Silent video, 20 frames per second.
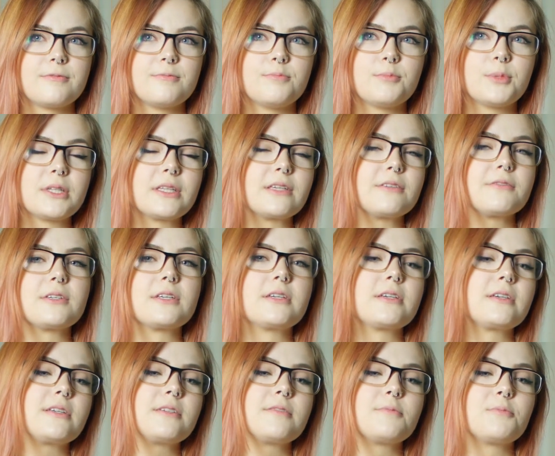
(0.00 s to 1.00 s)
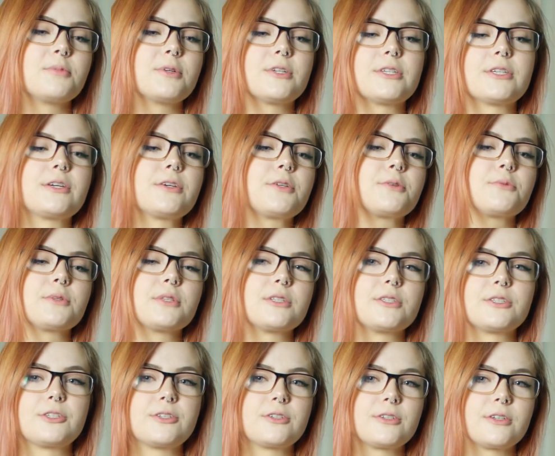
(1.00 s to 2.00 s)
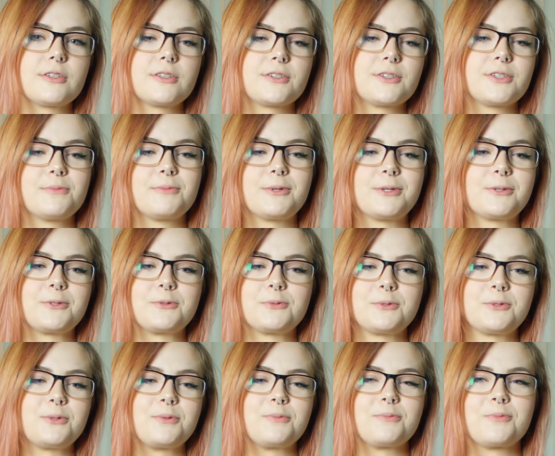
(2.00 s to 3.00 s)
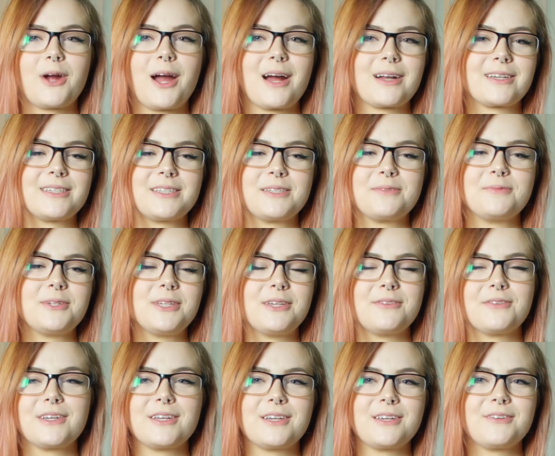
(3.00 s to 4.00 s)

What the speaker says: believe in a particular religion or other spiritual practice believe in it,